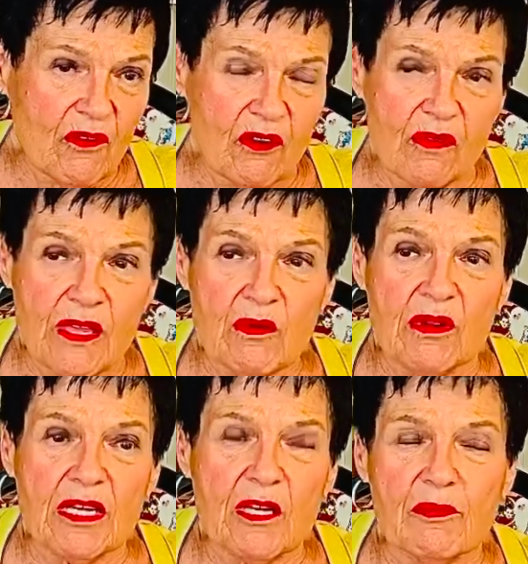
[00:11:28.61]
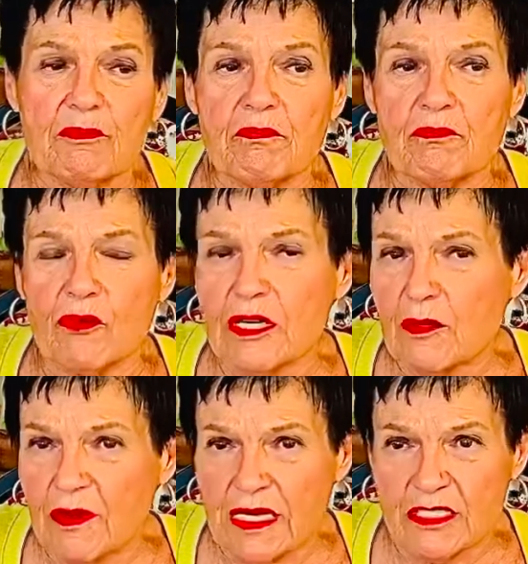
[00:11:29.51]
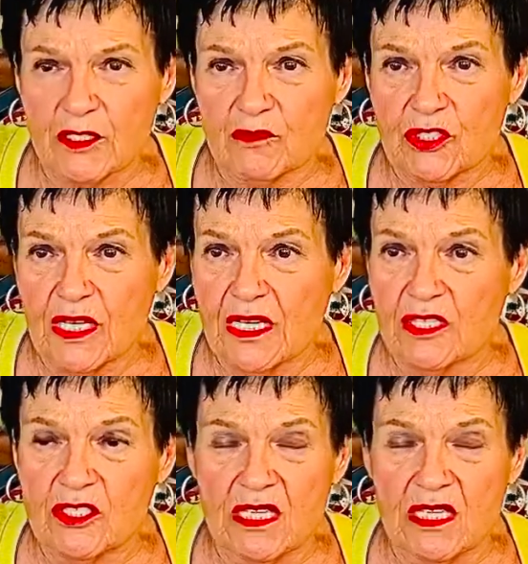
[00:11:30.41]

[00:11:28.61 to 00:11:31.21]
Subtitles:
or they will help bring about some change.